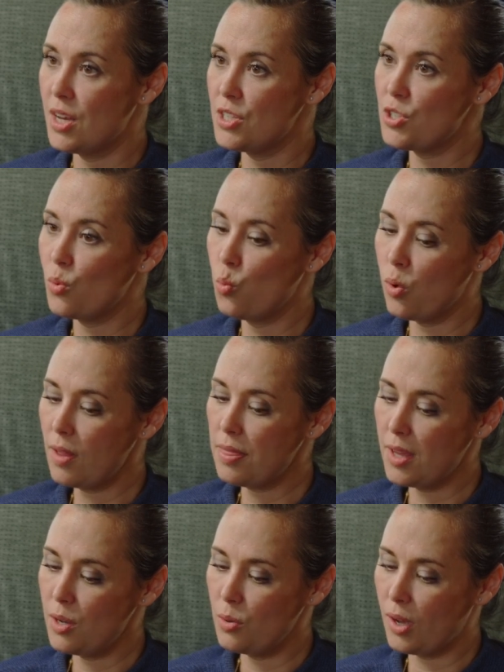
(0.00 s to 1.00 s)
So what
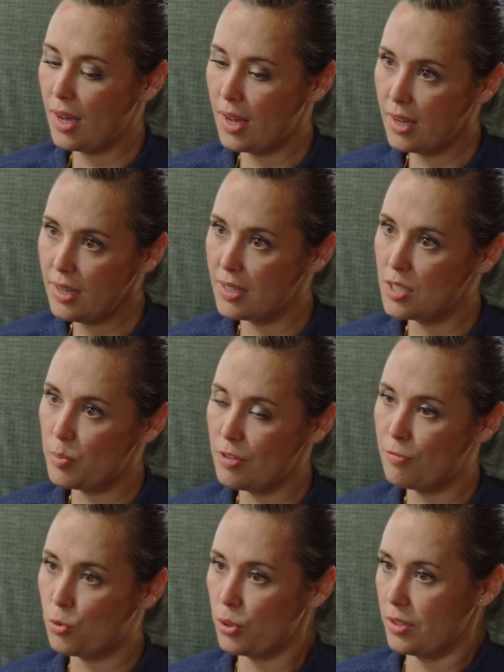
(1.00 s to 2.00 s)
they had
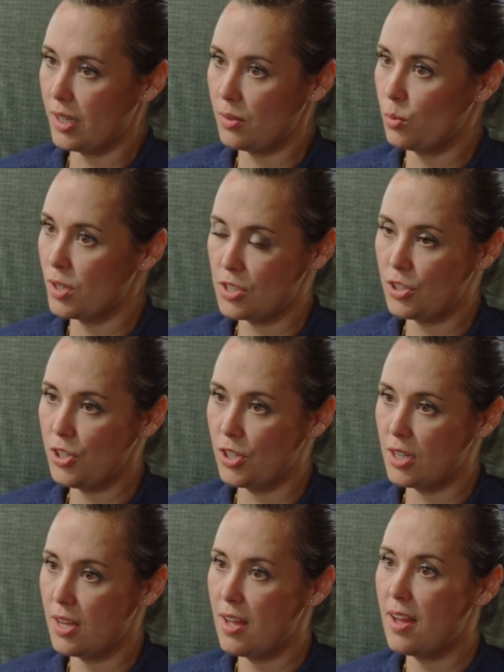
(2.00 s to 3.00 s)
before that wasn't
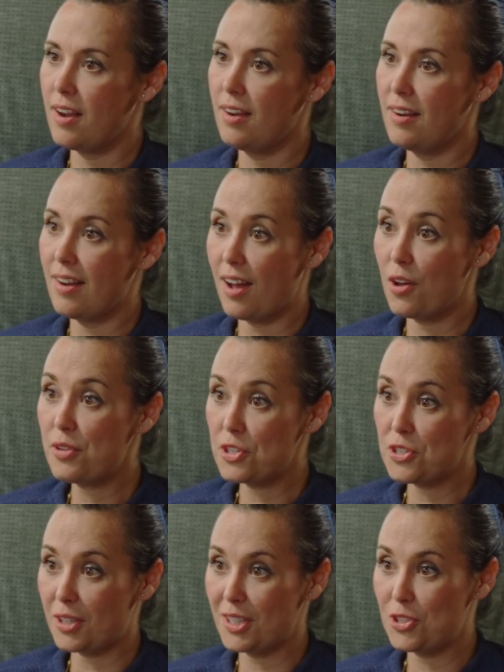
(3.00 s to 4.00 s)
good. Now they're
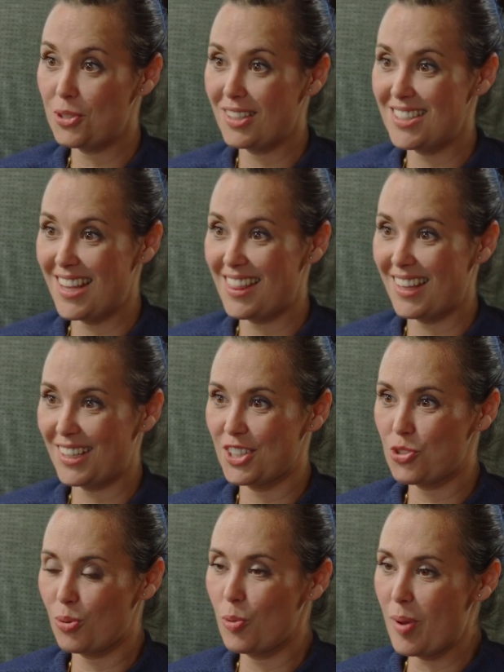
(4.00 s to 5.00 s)
starting to take that
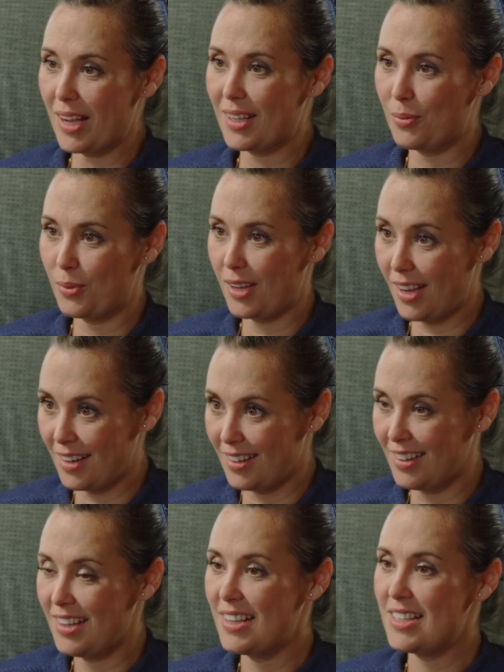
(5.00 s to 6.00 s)
control back
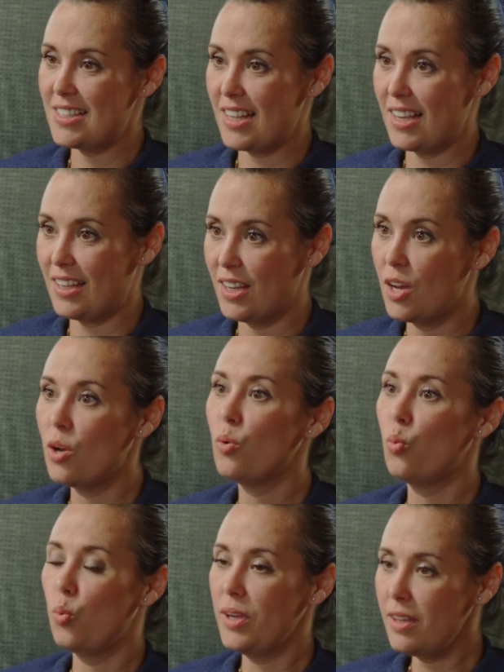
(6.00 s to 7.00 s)
again, saying
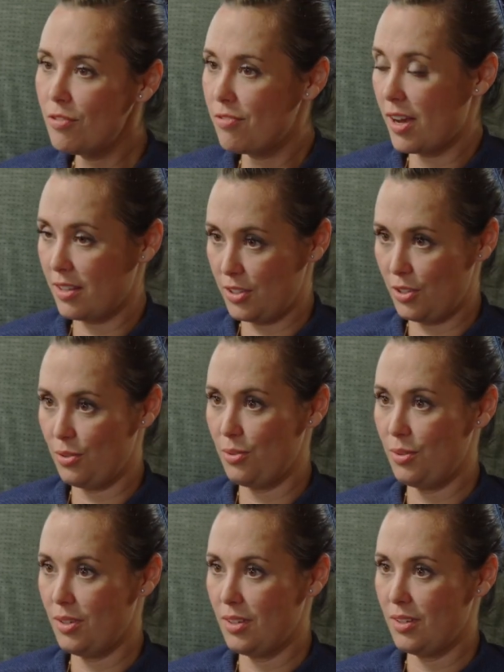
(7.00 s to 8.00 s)
we value
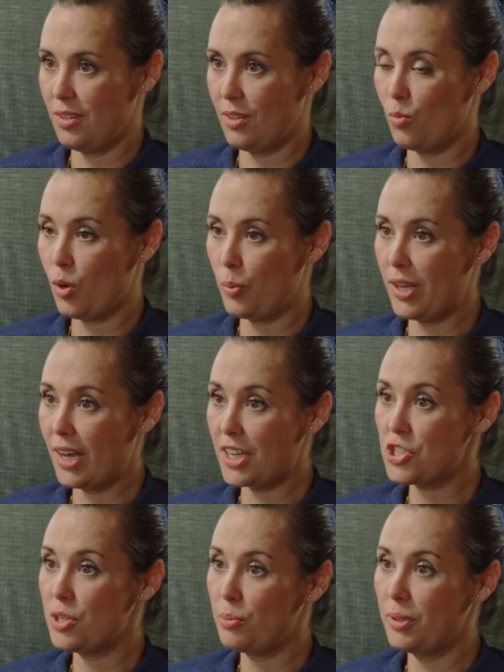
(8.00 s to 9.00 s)
what we
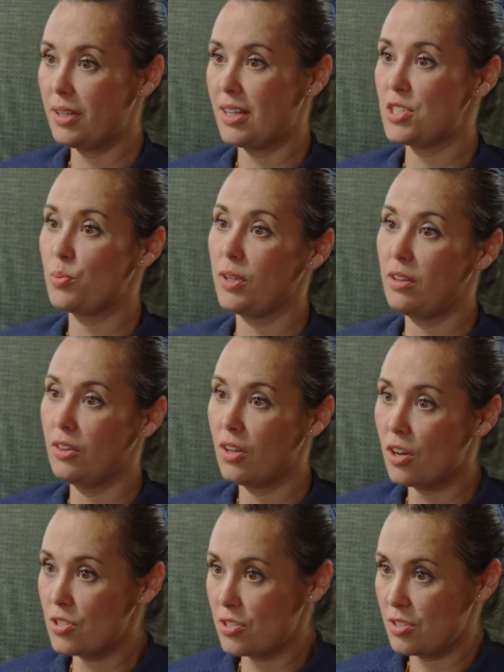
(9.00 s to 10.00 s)
actually realized we
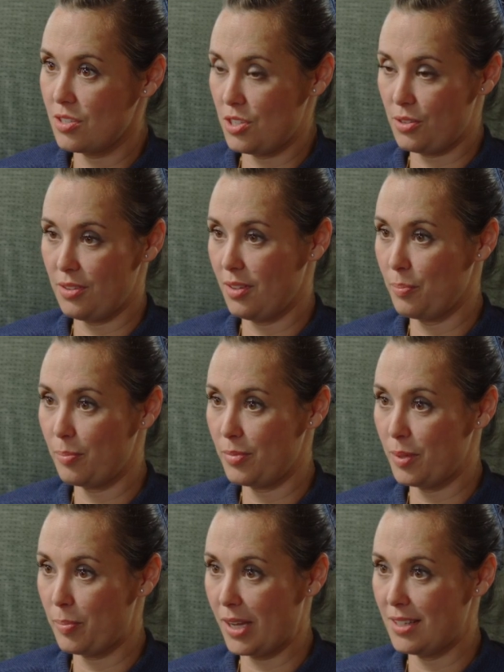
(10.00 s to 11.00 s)
lost during
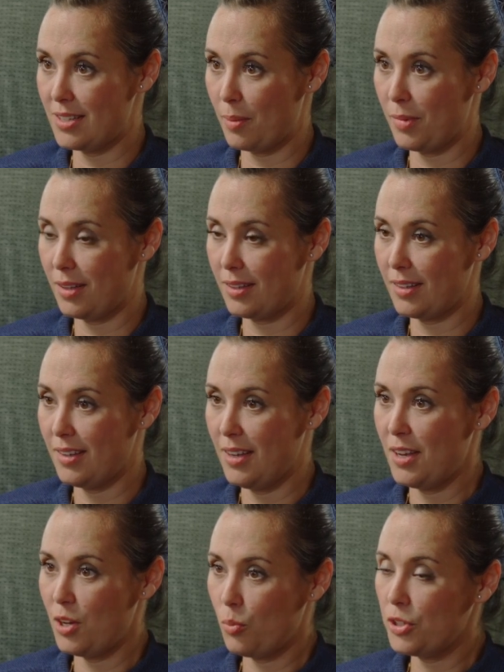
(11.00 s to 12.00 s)
the pandemic.
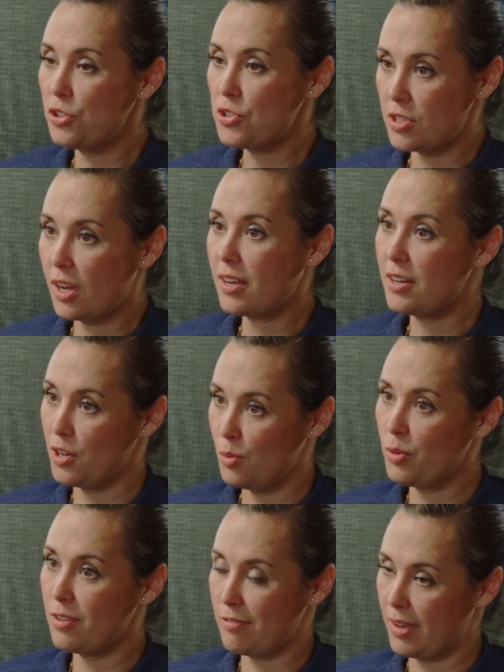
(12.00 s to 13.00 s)
When you're stuck at
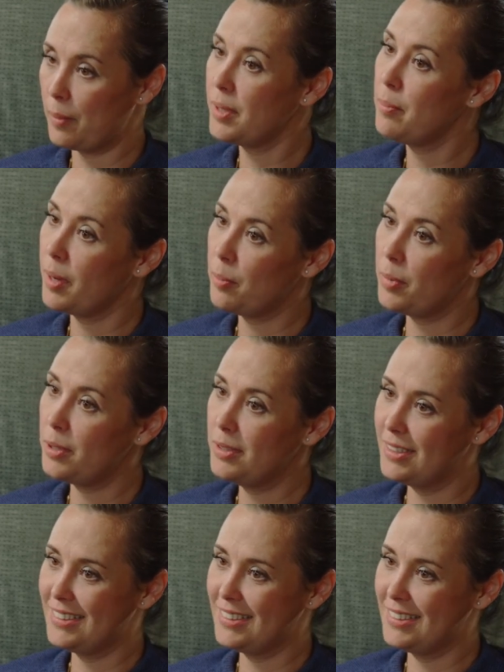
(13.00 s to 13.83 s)
home with a family member,